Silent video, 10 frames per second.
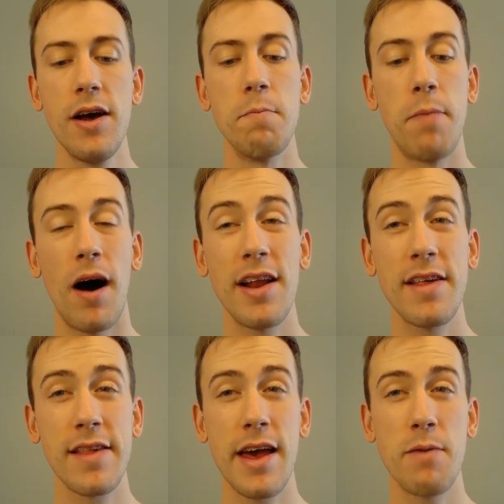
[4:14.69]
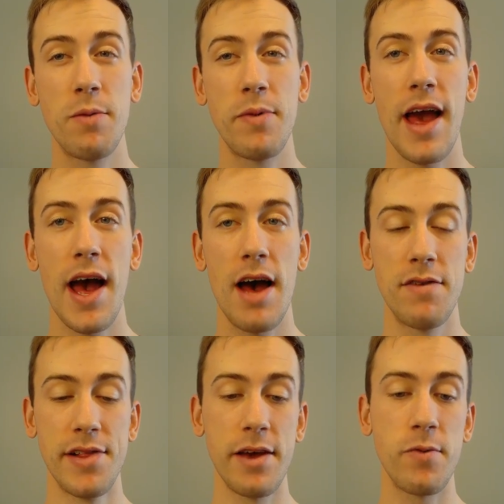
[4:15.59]
Body Slam would be
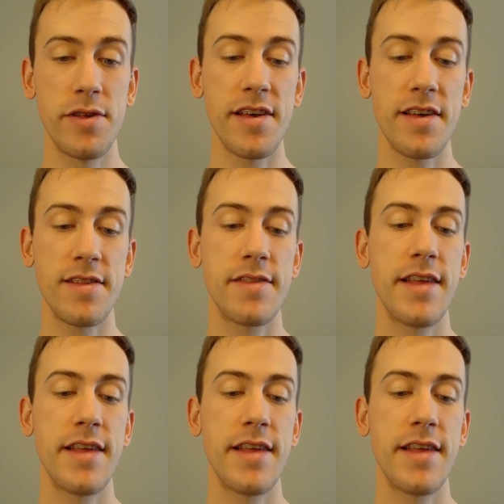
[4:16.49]
heavily resisted.